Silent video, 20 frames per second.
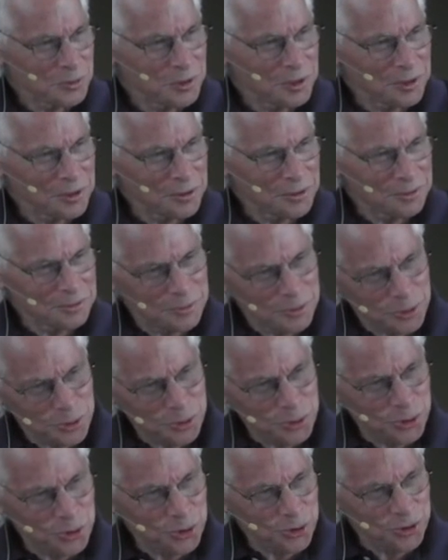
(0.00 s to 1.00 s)
Well,
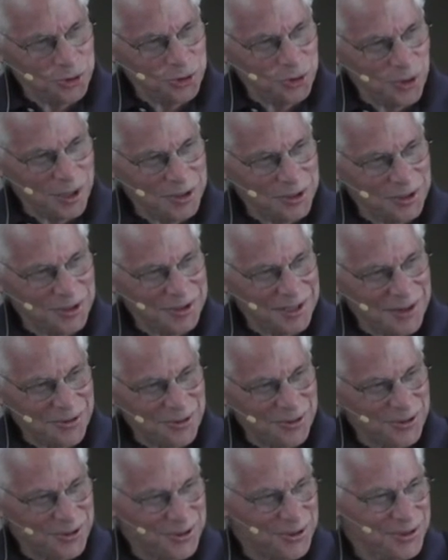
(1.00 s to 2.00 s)
those are good questions. How
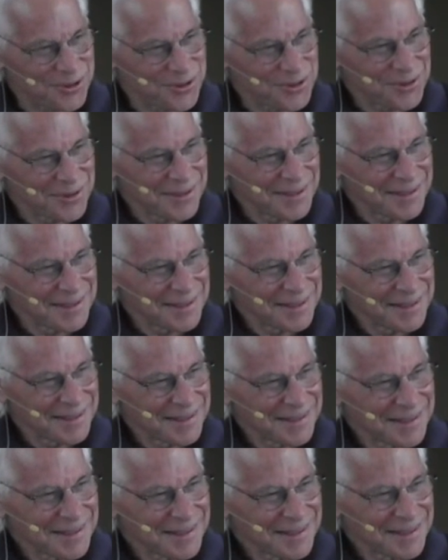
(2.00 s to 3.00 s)
old are you?
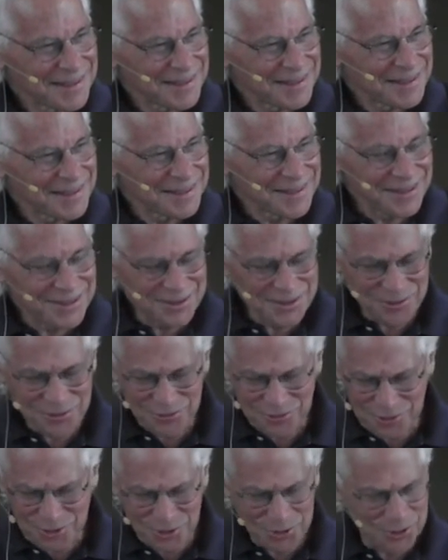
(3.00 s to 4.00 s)
Good
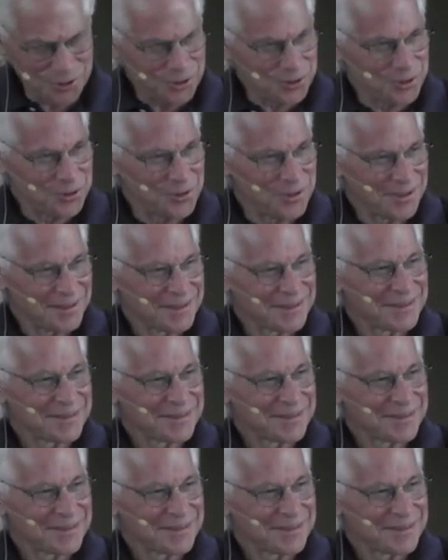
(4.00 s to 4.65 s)
for you.